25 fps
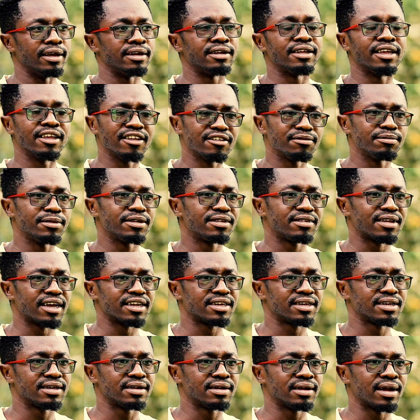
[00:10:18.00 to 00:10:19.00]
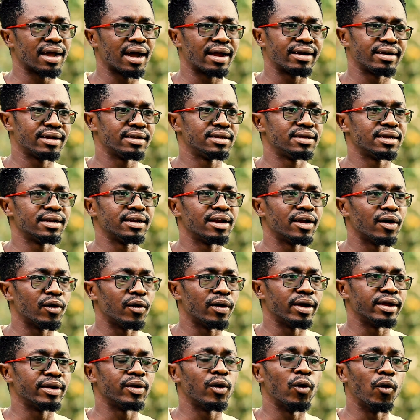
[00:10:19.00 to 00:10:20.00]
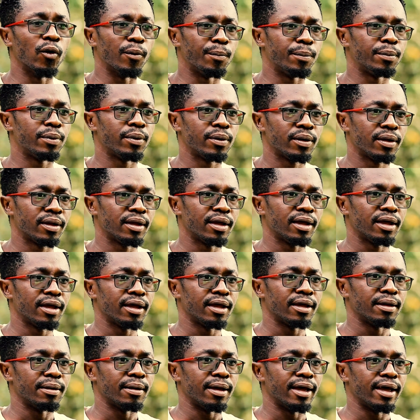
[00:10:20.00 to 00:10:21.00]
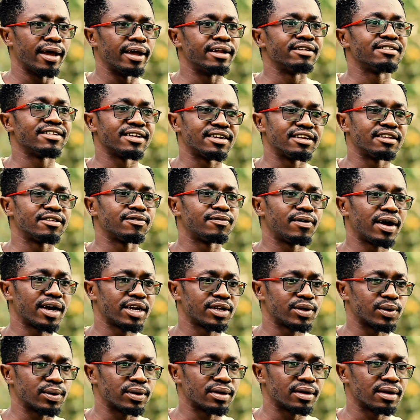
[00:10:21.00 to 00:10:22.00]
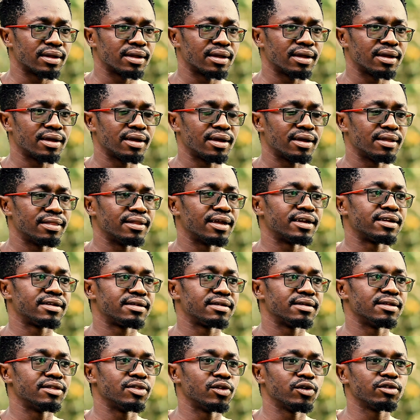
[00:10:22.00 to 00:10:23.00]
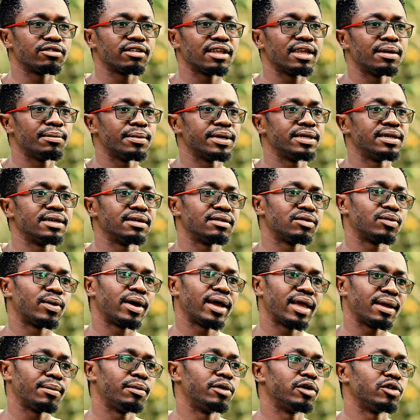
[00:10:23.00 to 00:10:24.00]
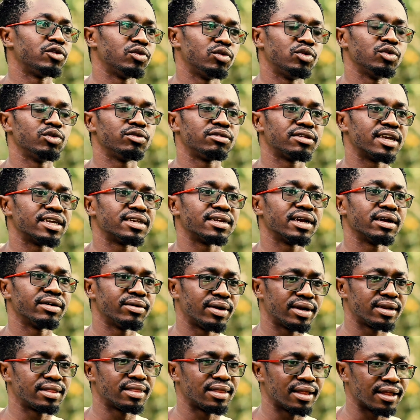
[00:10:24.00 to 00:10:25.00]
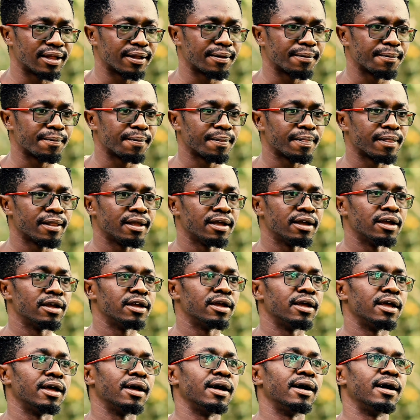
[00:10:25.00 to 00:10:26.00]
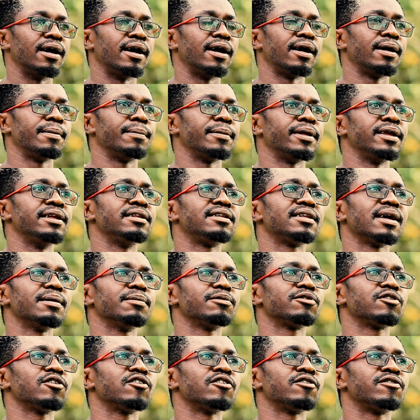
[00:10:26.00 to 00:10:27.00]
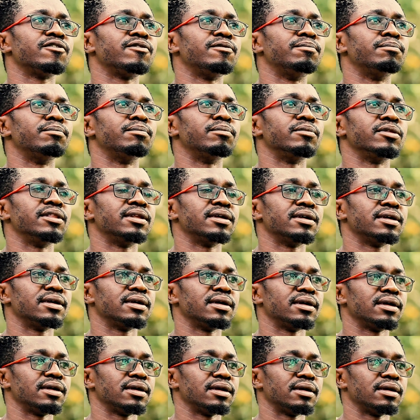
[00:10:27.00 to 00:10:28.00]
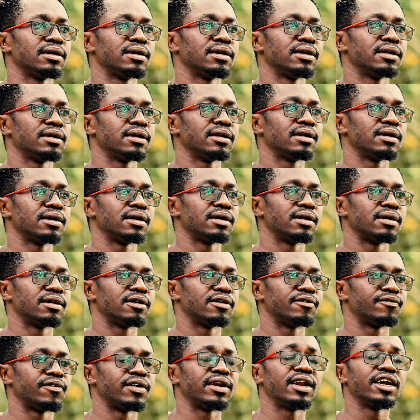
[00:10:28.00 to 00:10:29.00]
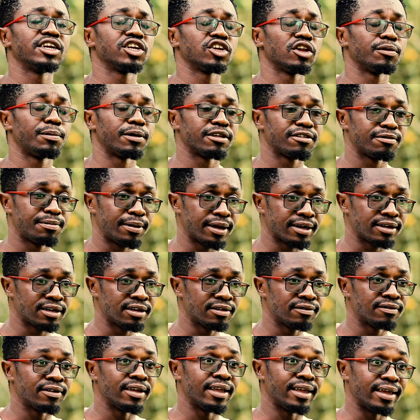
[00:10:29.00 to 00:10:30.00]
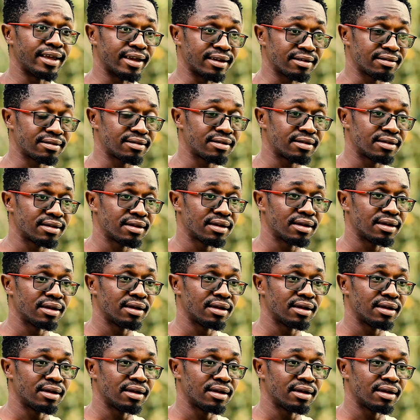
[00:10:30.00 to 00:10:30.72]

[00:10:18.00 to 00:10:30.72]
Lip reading: It gives me such courage and hope and satisfaction that those images were able to do such a great thing. In terms of the financial perspective, yes.